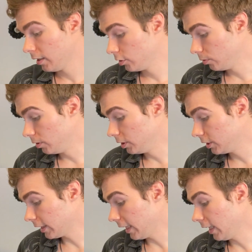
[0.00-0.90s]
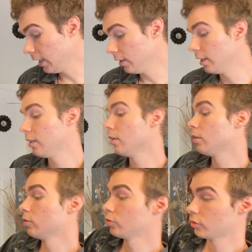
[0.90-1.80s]
to the shade
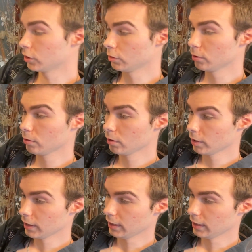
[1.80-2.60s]
Suede.